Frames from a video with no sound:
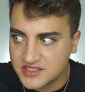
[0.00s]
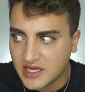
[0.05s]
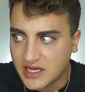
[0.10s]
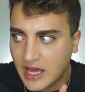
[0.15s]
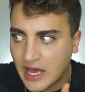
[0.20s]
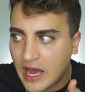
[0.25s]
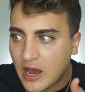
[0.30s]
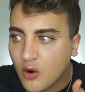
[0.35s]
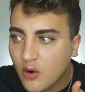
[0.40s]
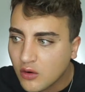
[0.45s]
Like,
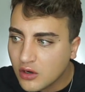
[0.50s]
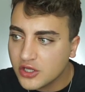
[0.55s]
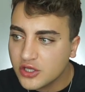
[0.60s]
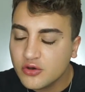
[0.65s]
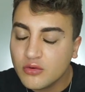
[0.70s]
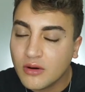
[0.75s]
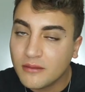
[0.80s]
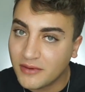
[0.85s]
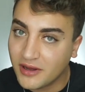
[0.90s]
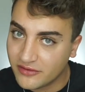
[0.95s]
how are
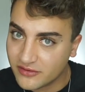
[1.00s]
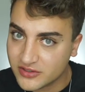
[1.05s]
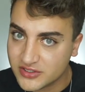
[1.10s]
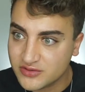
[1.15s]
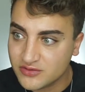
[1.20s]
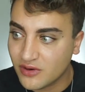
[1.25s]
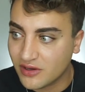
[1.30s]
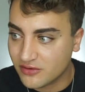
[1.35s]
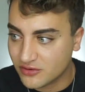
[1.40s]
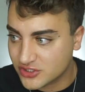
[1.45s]
you a mother
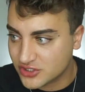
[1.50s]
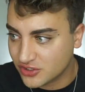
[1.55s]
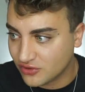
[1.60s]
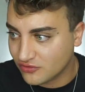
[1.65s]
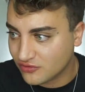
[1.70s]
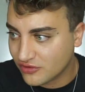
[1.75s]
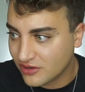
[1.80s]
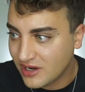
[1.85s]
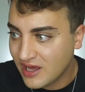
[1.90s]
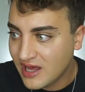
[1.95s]
to other
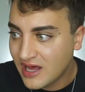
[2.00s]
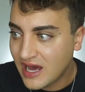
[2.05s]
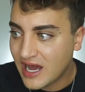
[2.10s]
children?